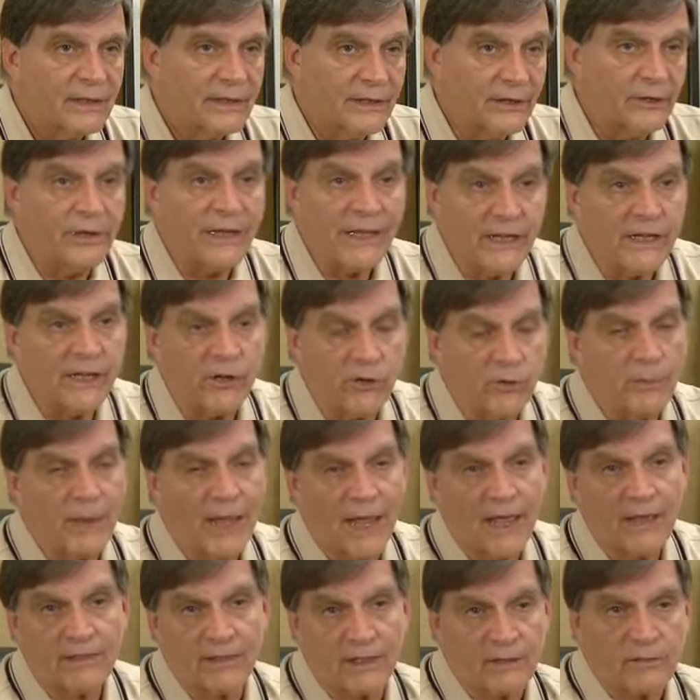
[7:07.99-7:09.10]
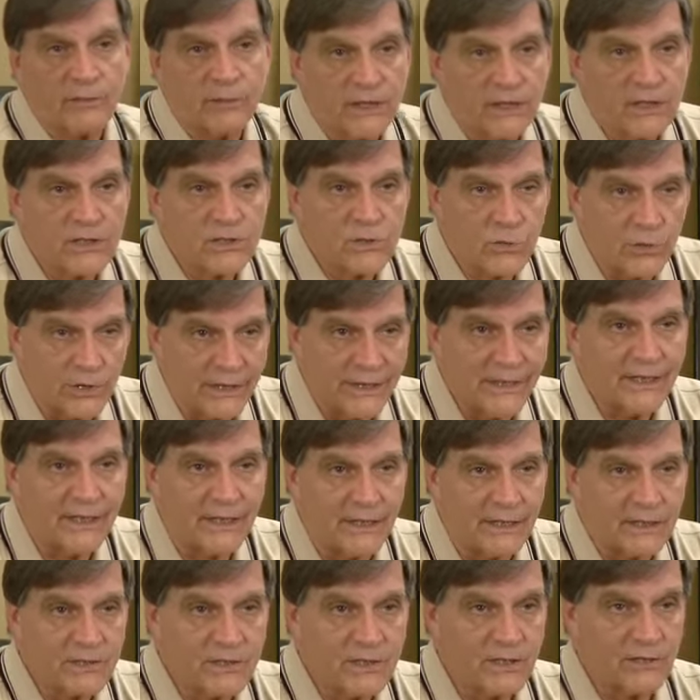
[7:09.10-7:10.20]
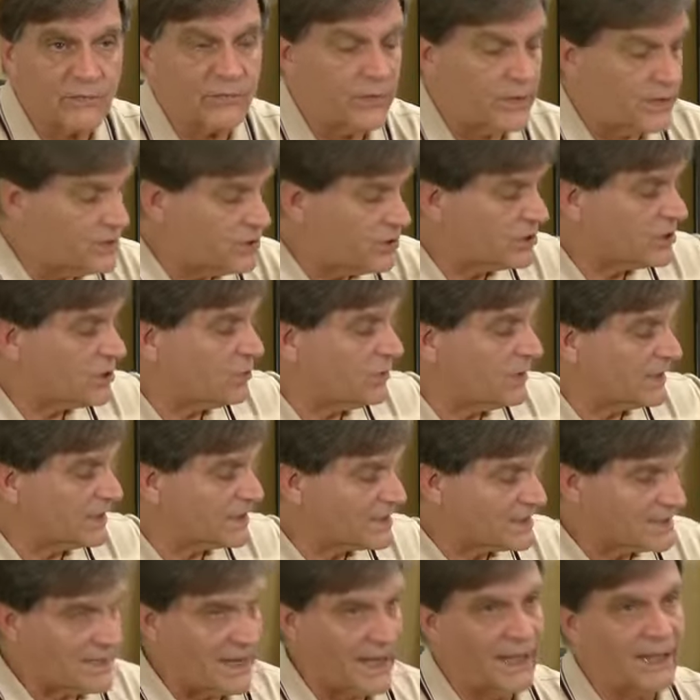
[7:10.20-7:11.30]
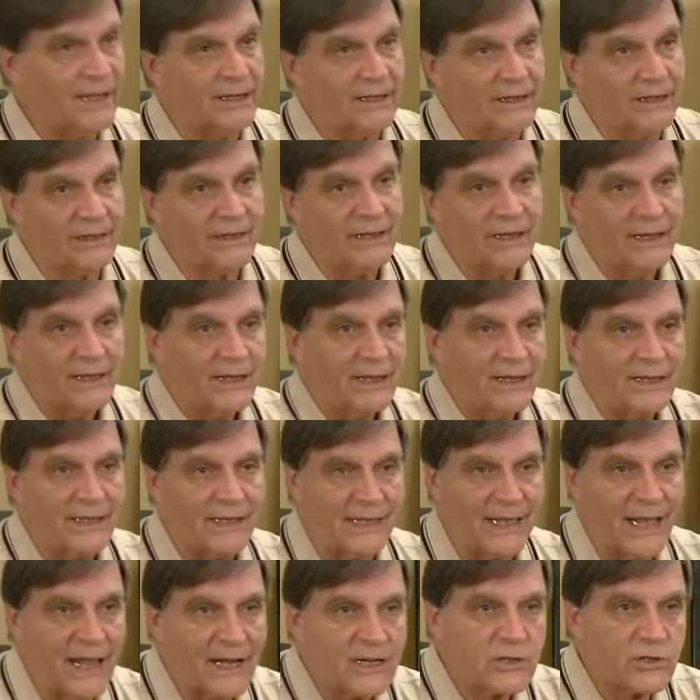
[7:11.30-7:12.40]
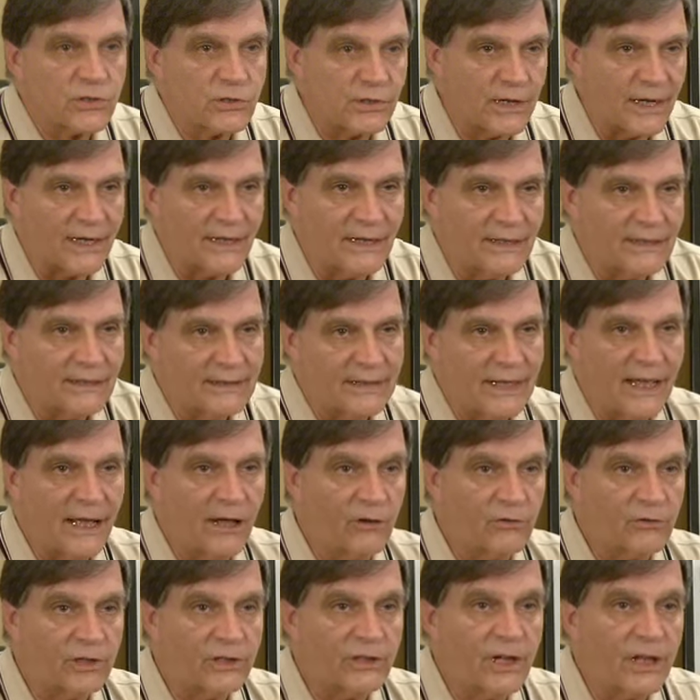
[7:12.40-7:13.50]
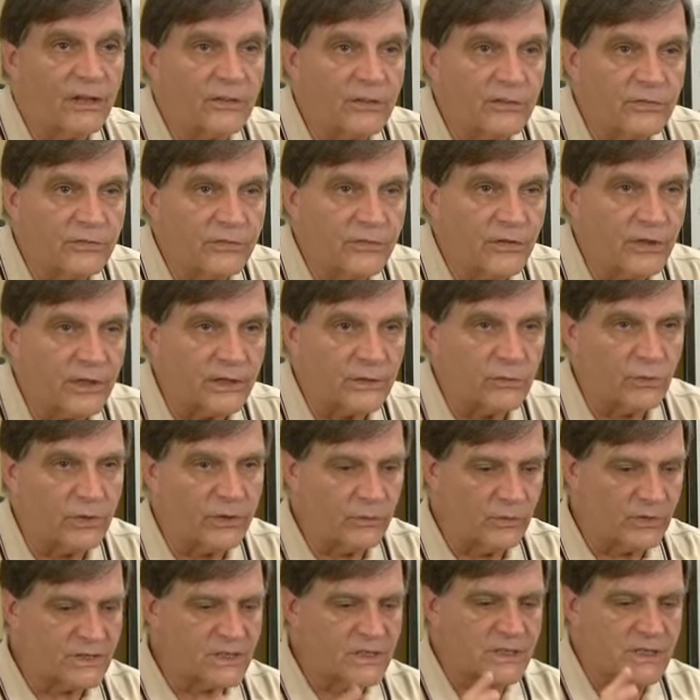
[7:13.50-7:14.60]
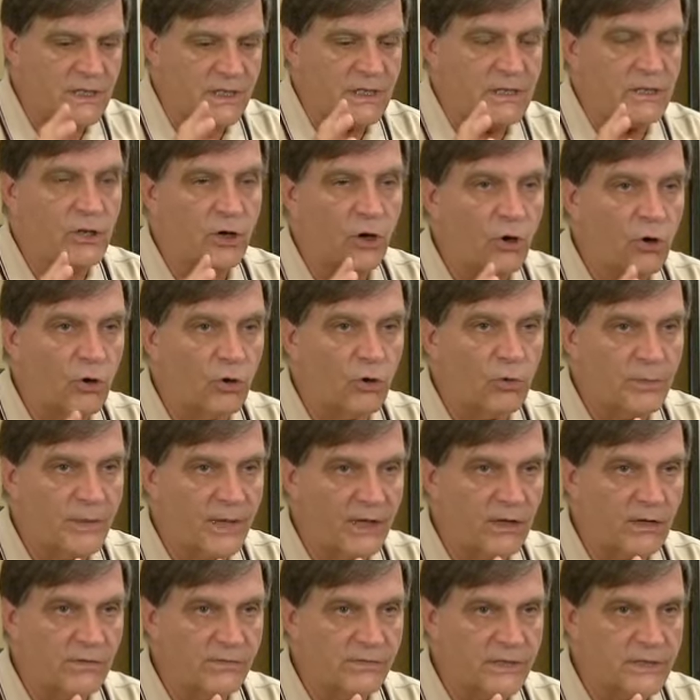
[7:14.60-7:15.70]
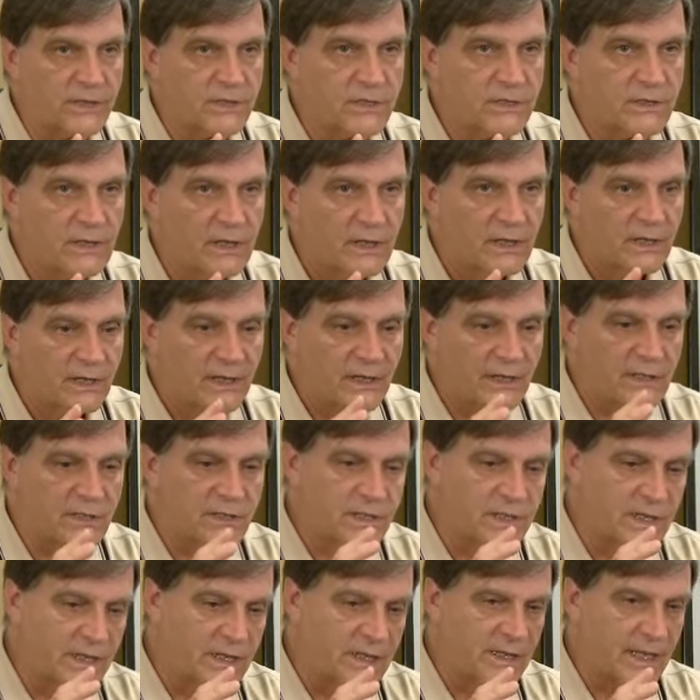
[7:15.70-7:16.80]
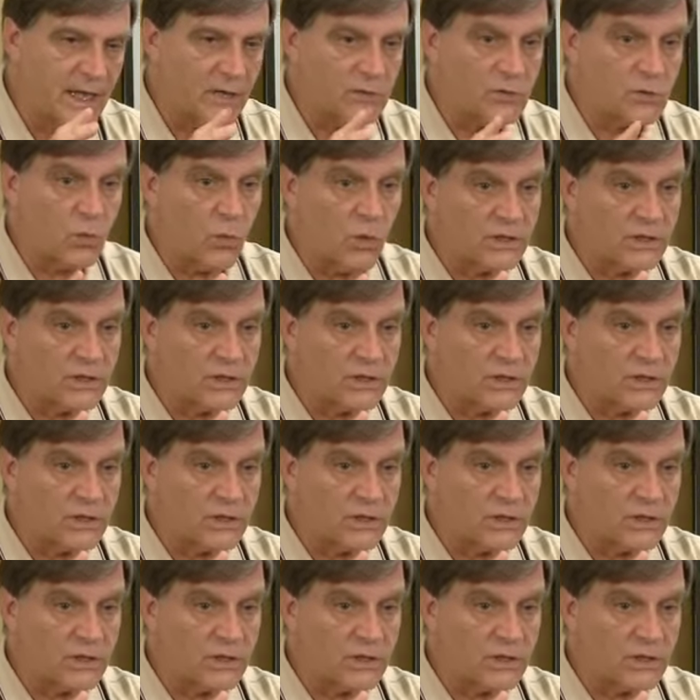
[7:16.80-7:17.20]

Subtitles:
They're idiopathic because we're idiots. If we just would extend the x-ray down another foot, we would see the whole pelvis and see that's